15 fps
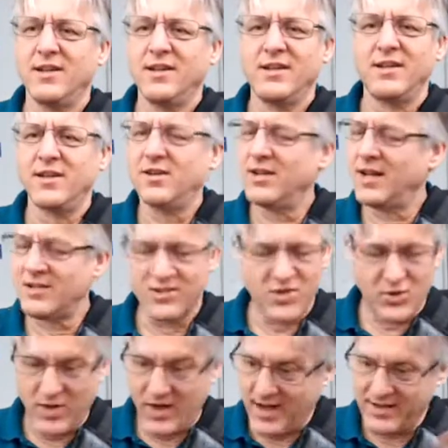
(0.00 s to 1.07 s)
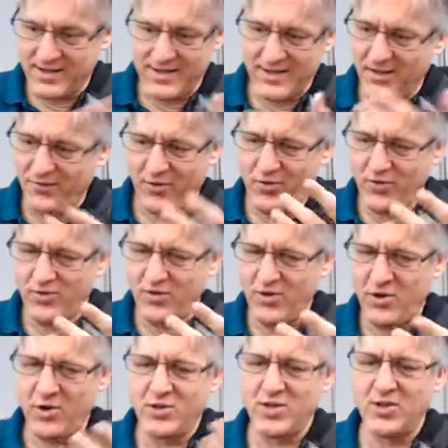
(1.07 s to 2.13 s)
You know, you're not just trying to suffer through the
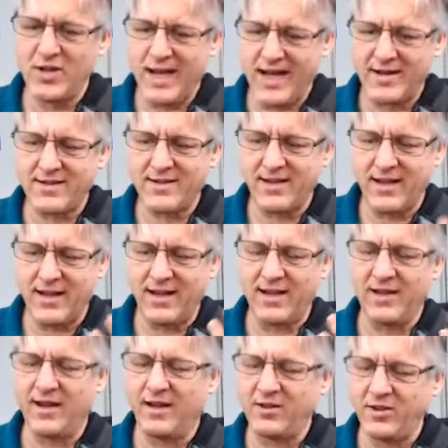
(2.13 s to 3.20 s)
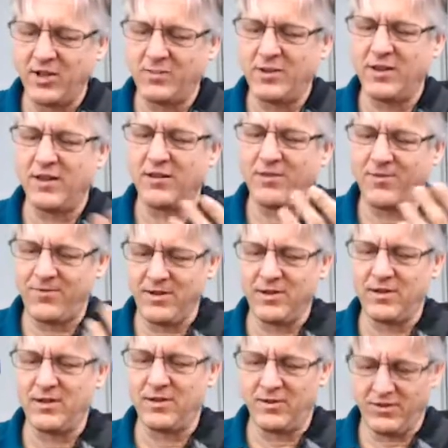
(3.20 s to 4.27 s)
notes. You're actually getting a little bit of the
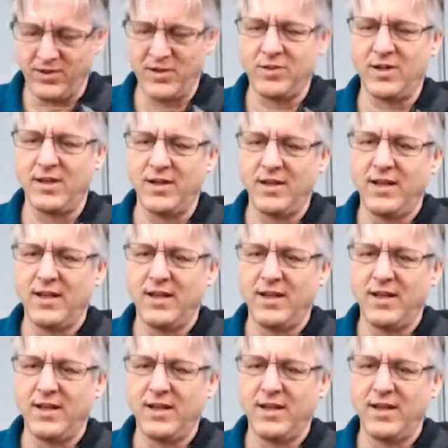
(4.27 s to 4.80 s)
feel to it.